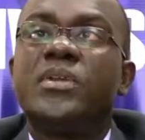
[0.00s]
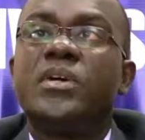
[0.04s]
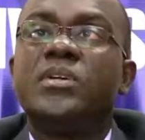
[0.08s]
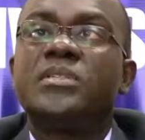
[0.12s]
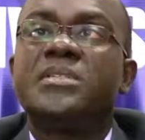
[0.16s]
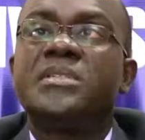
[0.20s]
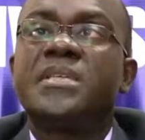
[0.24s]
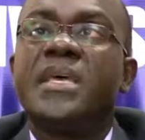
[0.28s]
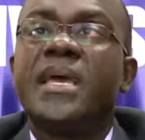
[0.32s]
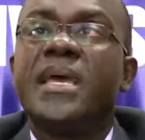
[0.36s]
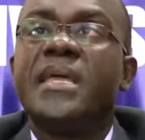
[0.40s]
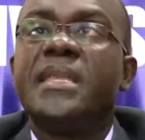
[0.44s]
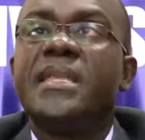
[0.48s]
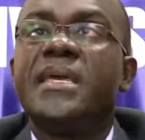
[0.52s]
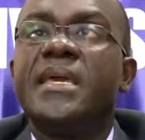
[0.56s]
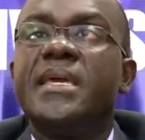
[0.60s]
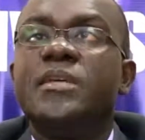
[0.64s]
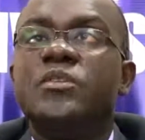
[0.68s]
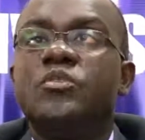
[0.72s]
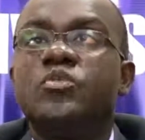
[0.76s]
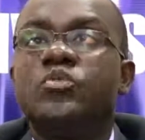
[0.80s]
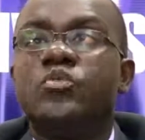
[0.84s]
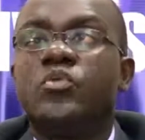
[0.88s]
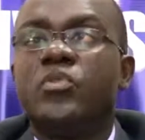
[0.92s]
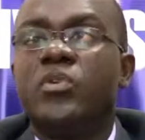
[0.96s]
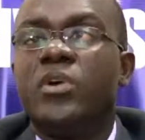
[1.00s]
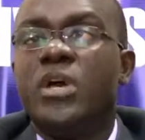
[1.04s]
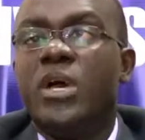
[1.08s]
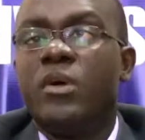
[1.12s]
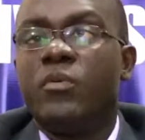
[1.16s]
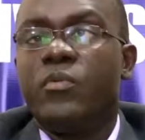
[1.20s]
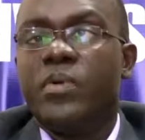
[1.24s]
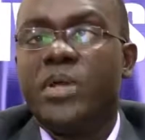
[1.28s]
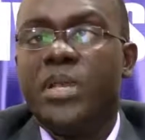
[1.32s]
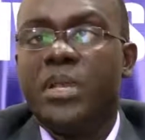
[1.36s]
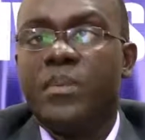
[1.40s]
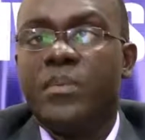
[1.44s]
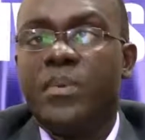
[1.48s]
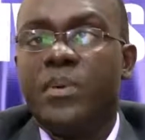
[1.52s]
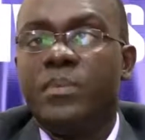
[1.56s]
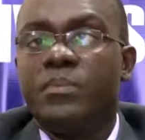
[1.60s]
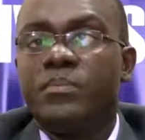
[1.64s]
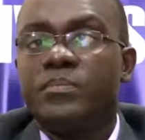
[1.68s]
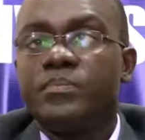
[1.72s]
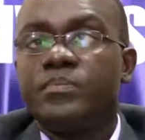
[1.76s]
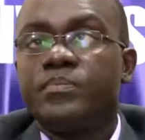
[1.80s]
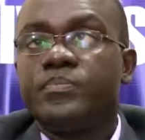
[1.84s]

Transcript: not turn into equilibrium.